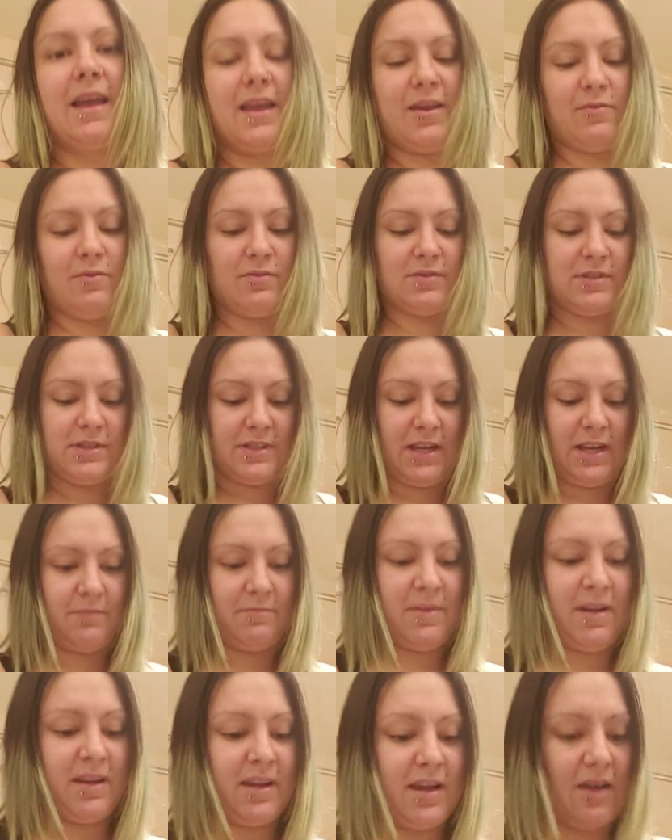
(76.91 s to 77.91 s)
it won't stain
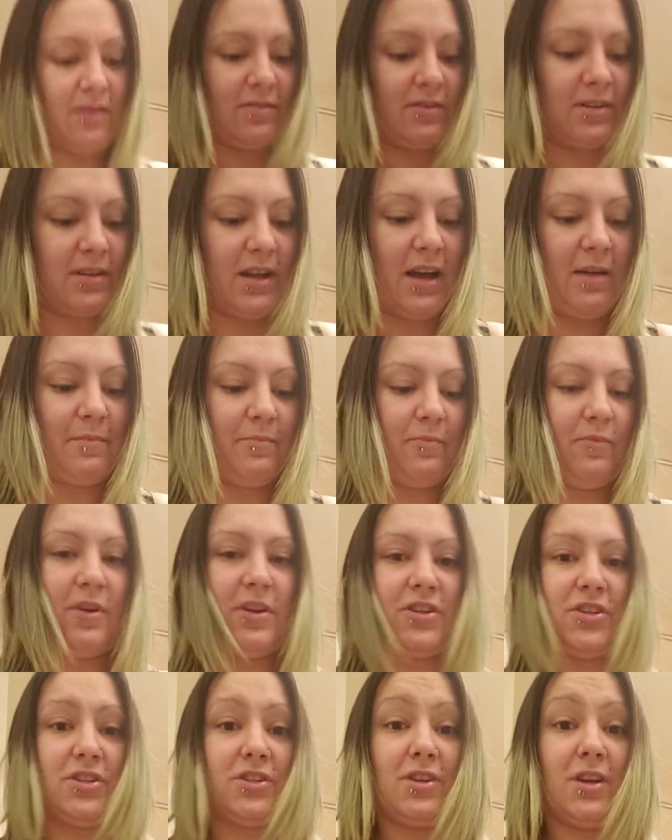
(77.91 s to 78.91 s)
my countertop,
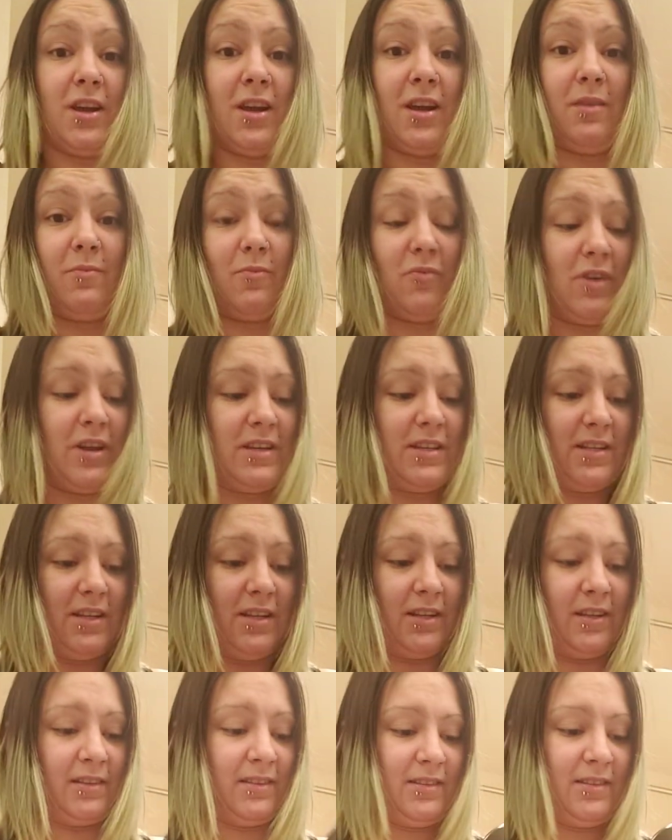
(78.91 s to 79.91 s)
which I am
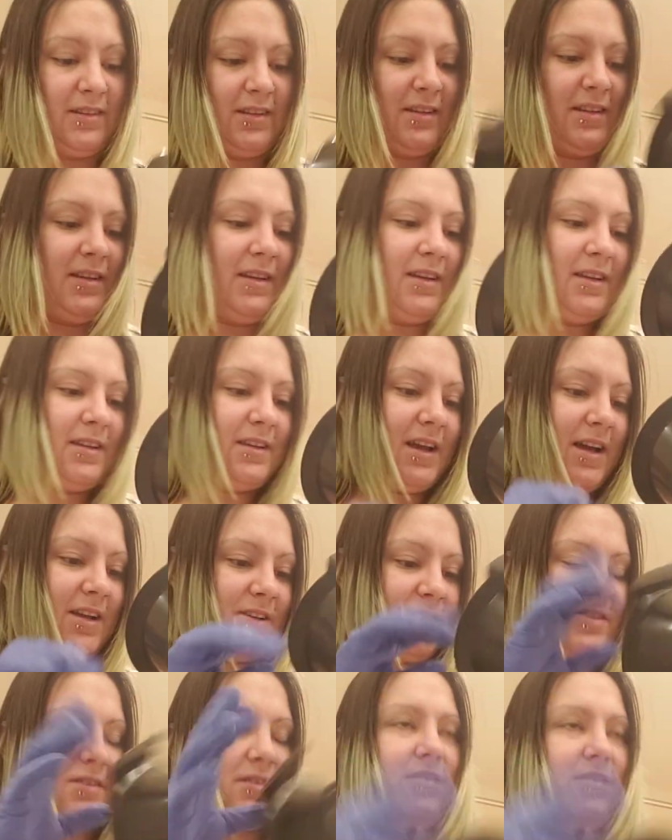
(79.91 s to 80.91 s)
renting. Not
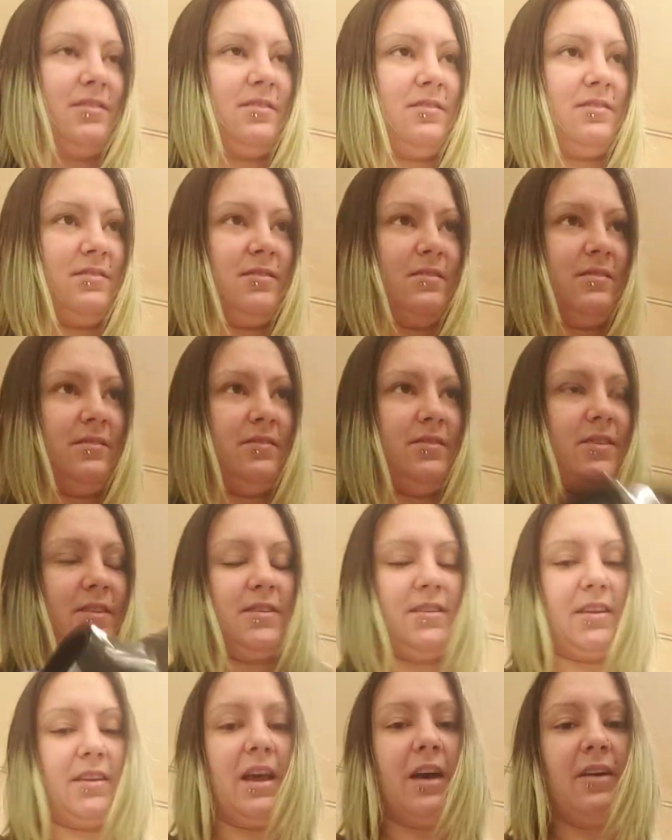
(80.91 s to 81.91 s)
just
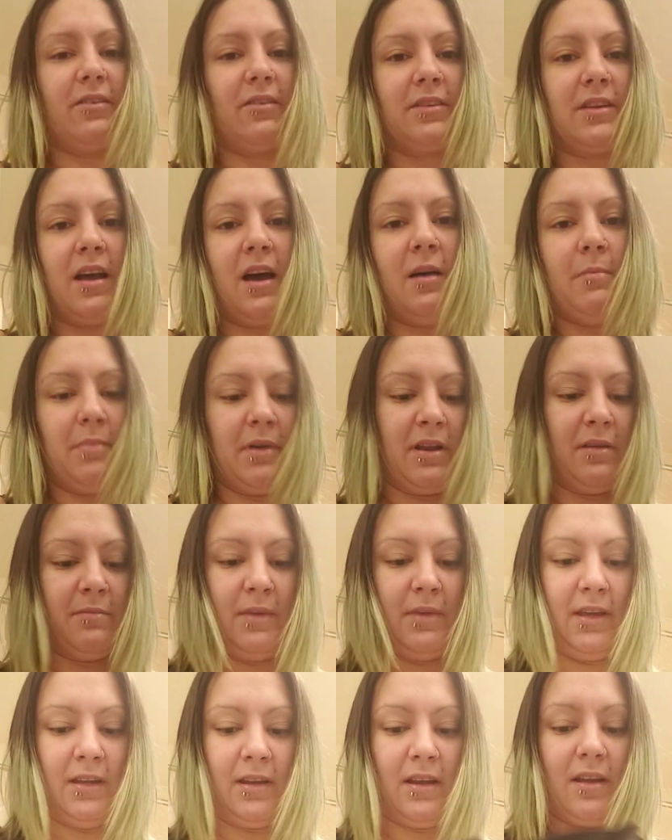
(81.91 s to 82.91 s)
the countertop, I
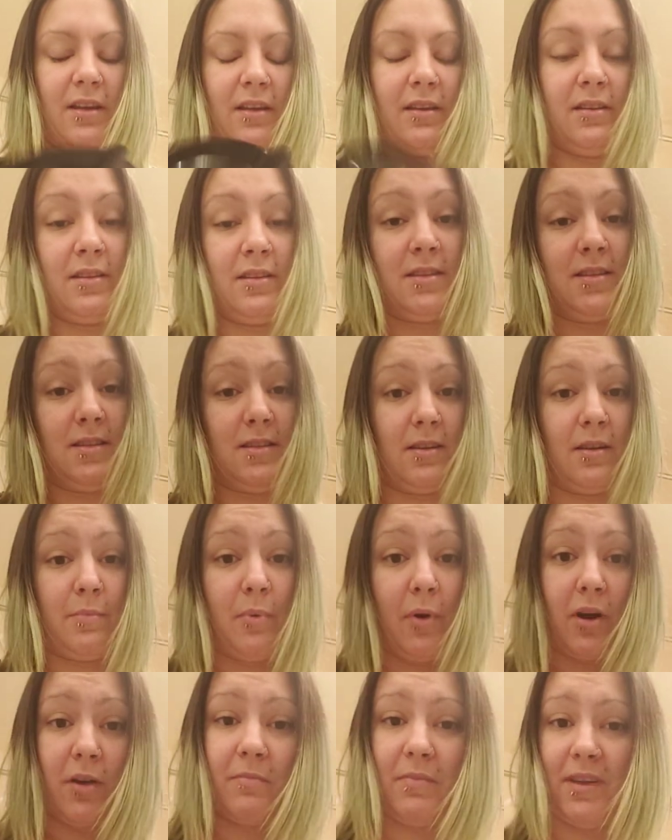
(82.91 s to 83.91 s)
mean, this is an
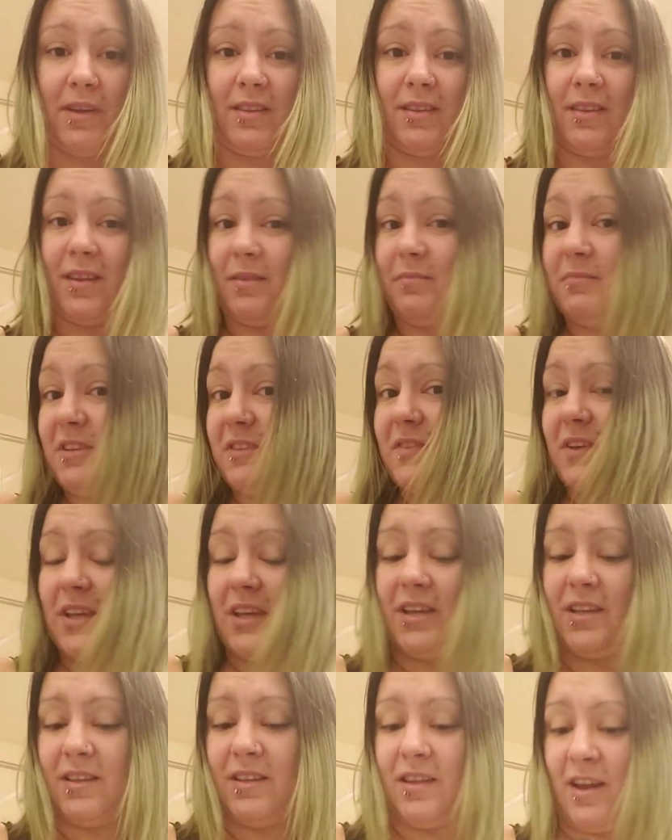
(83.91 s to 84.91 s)
apartment that I'm living
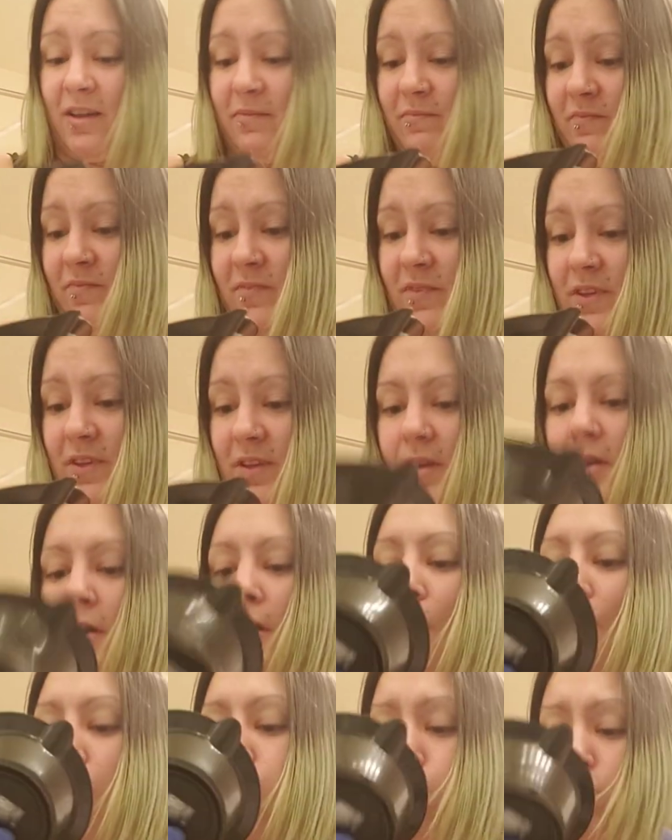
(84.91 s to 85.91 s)
in, that I'm
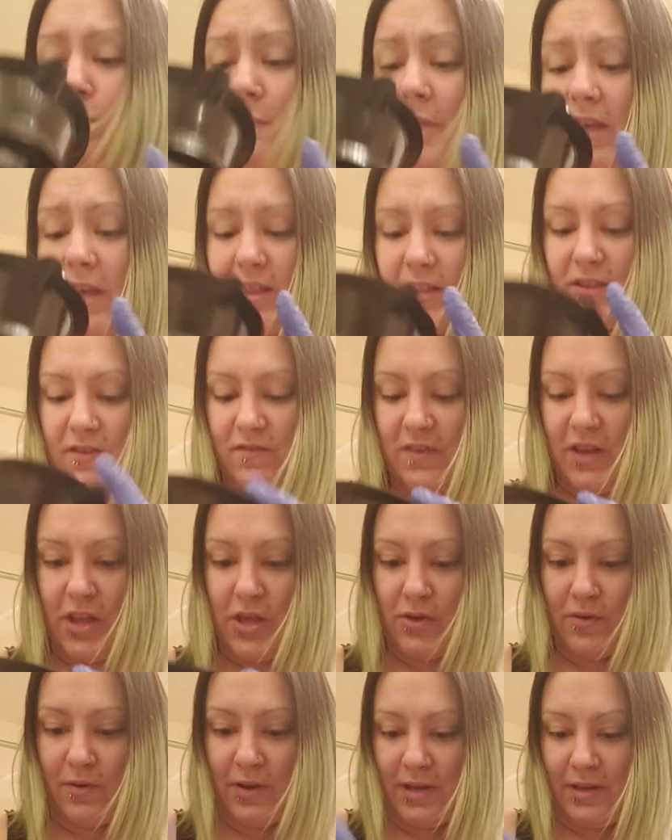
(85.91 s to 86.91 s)
making this
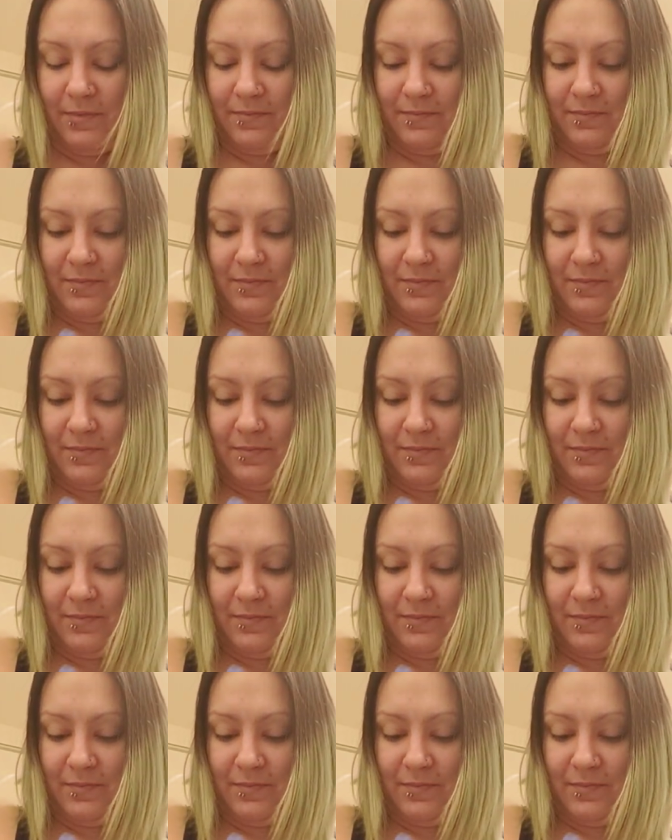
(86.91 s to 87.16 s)
video in.